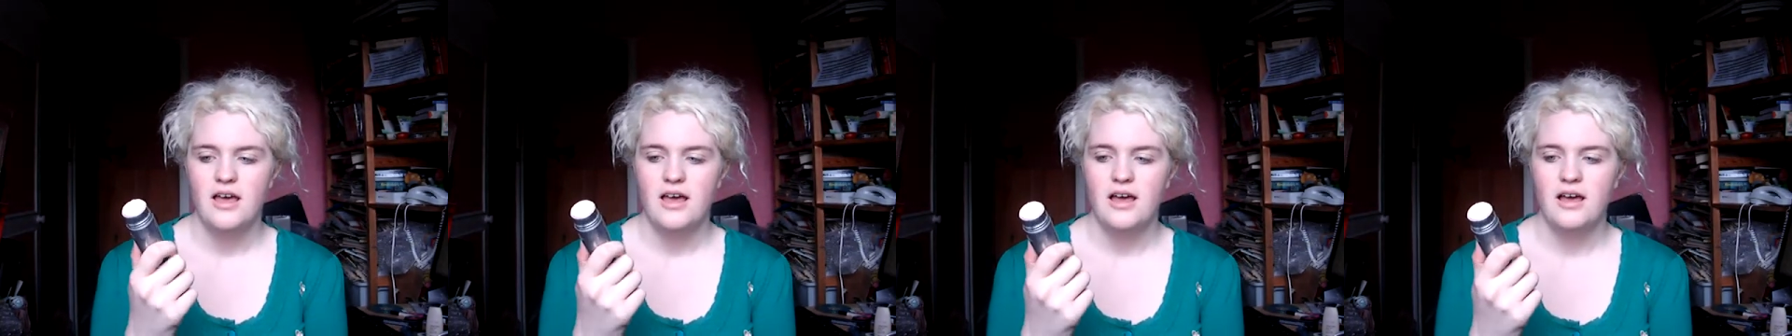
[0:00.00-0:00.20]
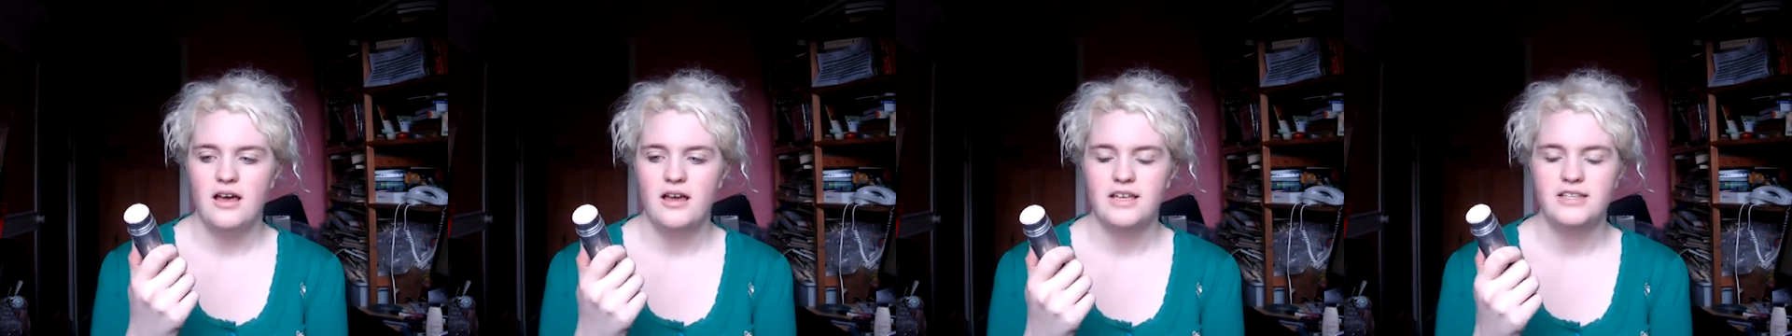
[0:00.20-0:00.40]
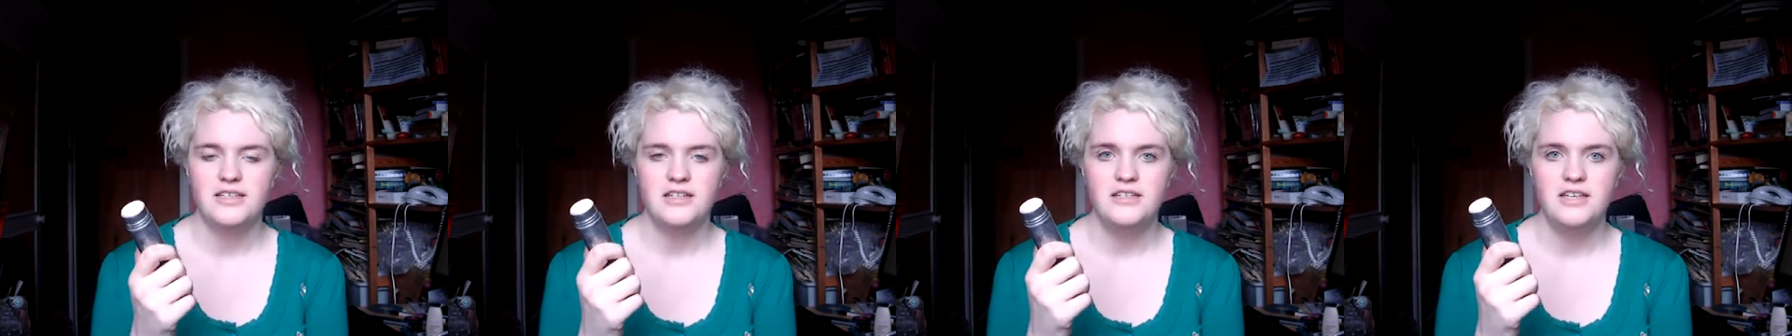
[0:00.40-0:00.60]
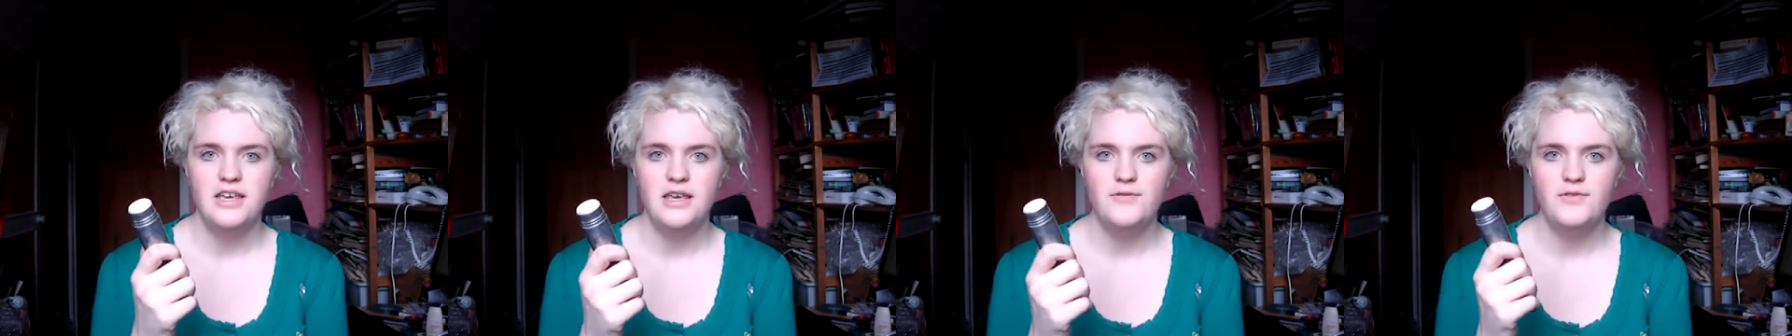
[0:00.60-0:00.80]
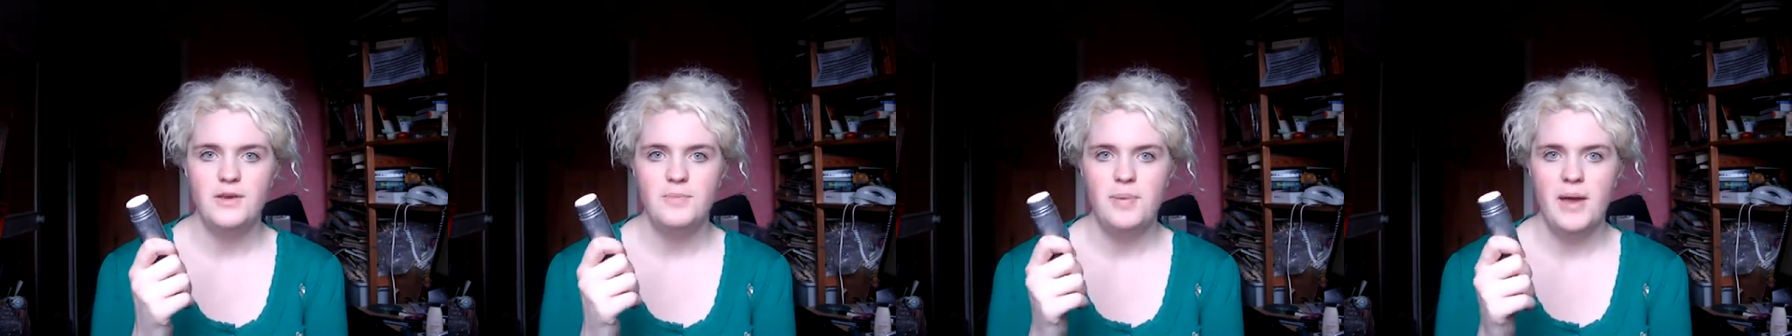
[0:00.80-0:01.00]
It's a
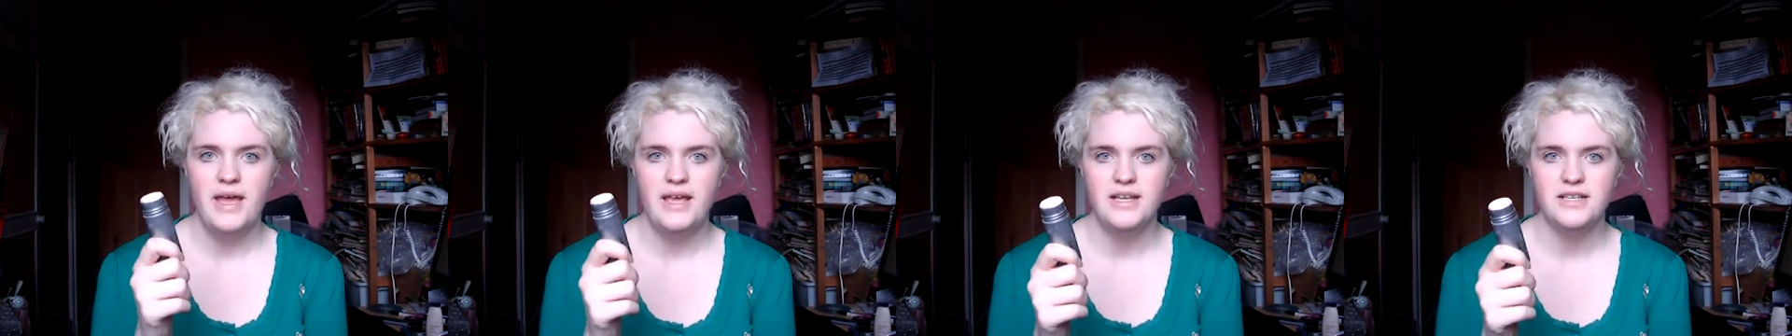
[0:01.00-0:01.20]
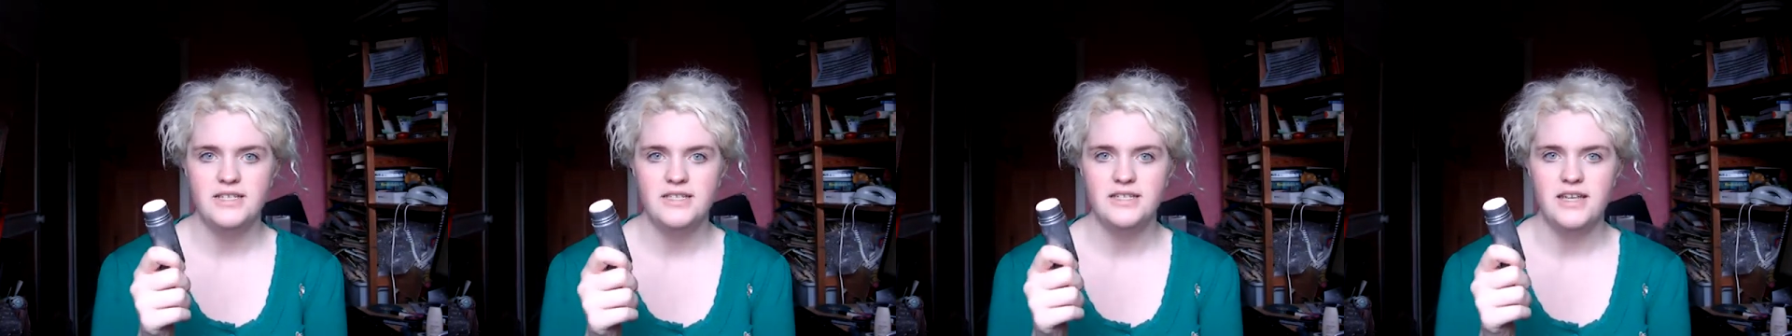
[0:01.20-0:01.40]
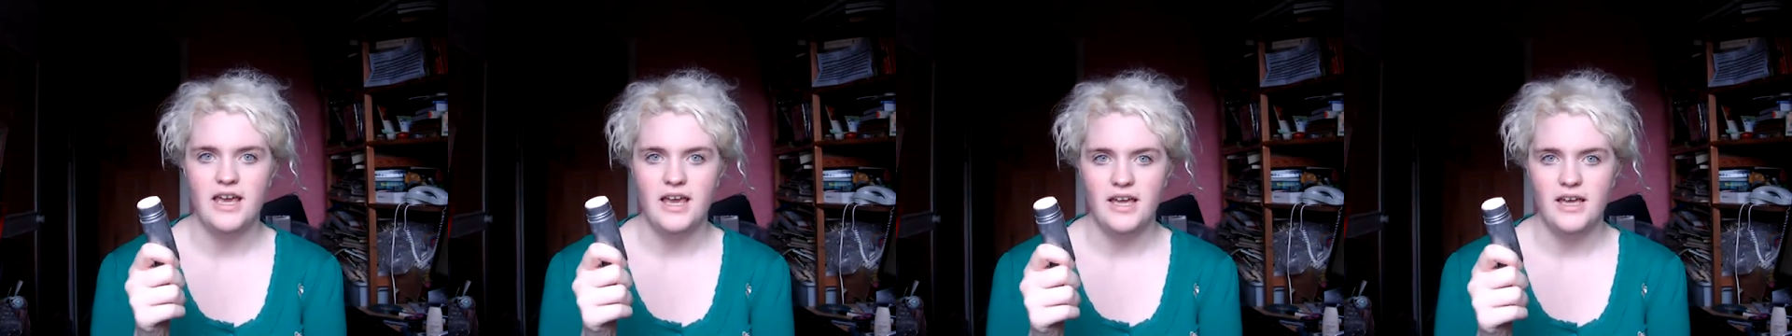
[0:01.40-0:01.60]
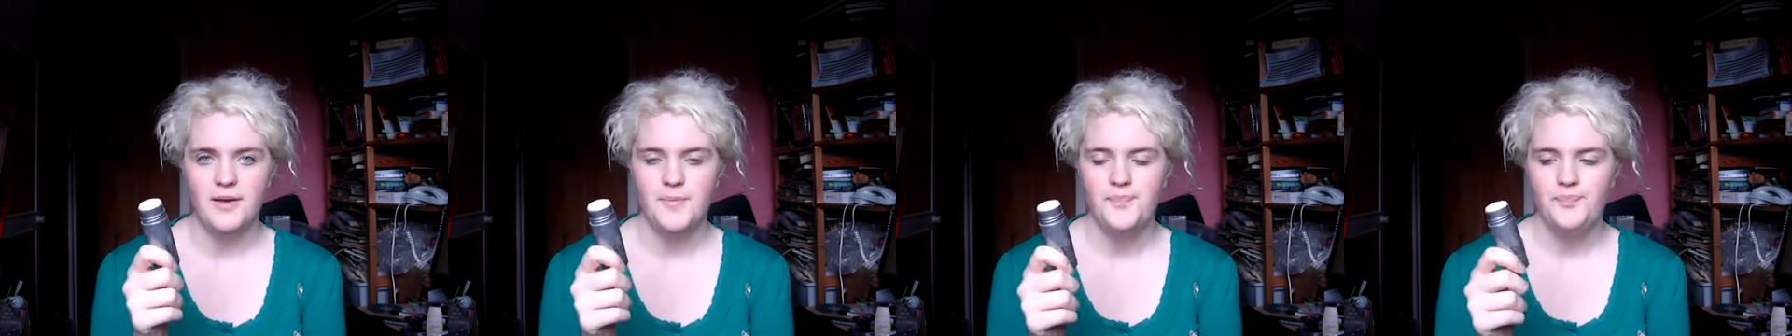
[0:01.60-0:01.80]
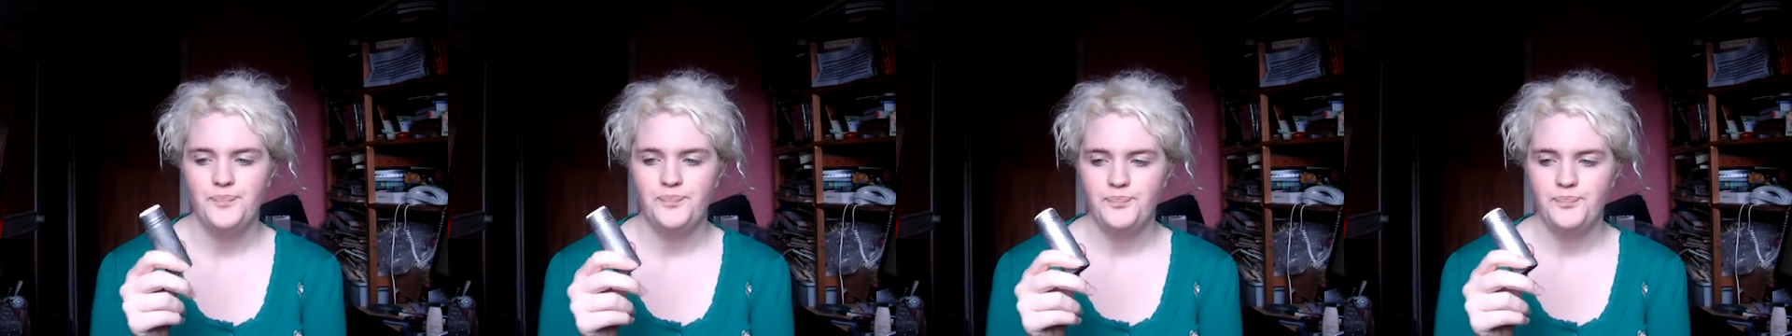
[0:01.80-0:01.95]
TV paint stick.